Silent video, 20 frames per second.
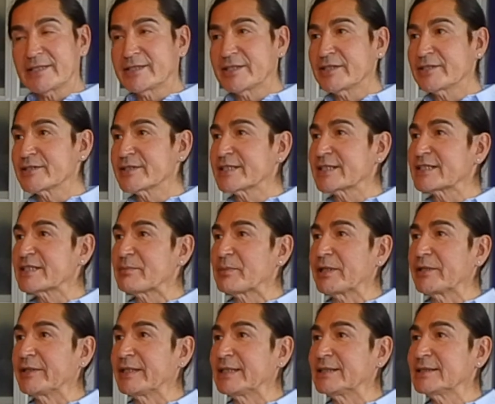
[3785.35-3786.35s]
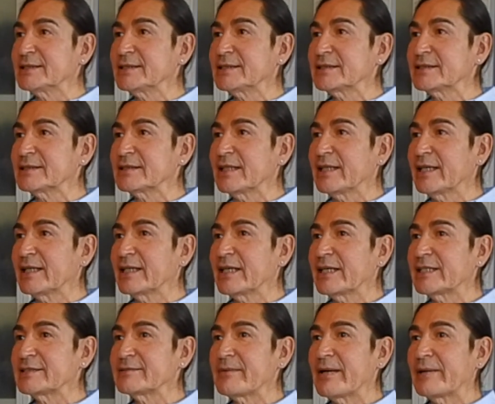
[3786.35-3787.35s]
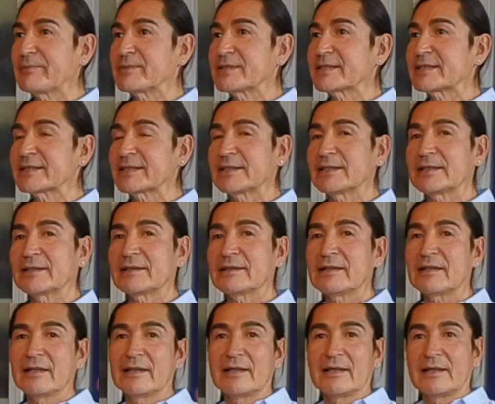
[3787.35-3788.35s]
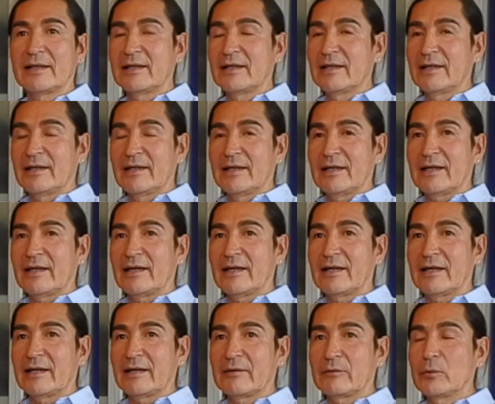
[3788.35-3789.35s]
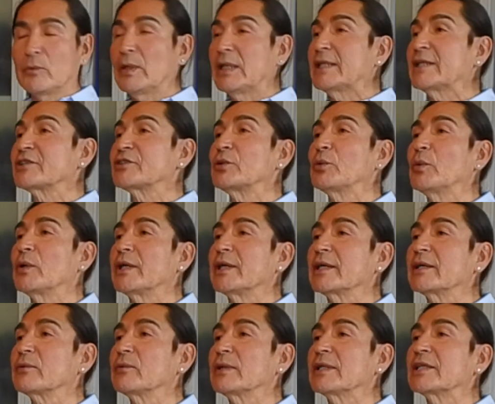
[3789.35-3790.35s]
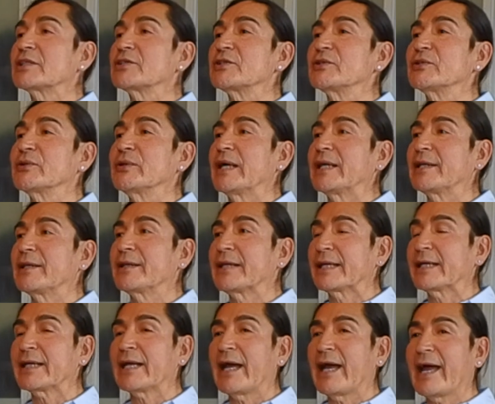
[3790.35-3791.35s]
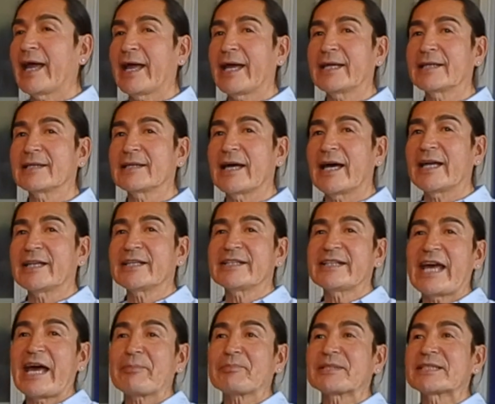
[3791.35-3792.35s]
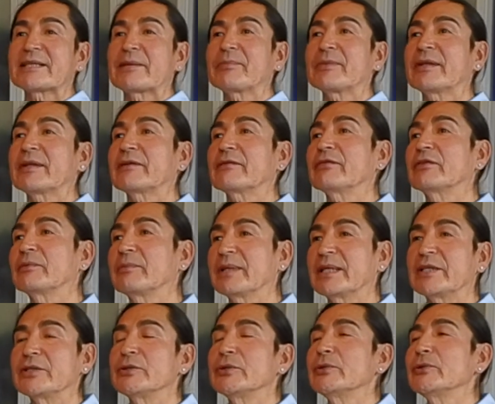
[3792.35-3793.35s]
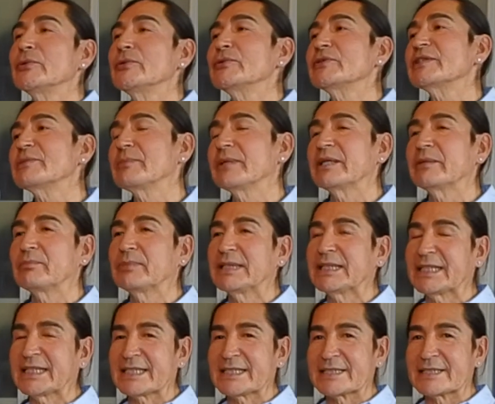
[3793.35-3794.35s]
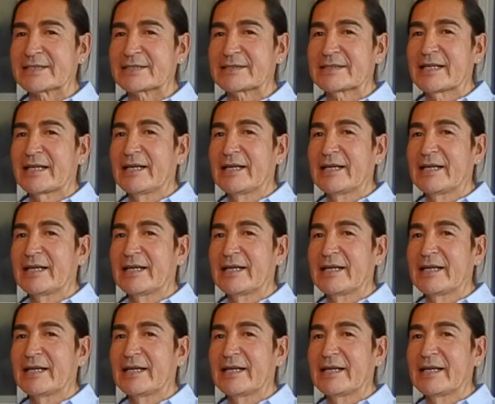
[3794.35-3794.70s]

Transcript: years experience, and I'm still willing to work, willing to do anything, and adapt something for me. Use me, please.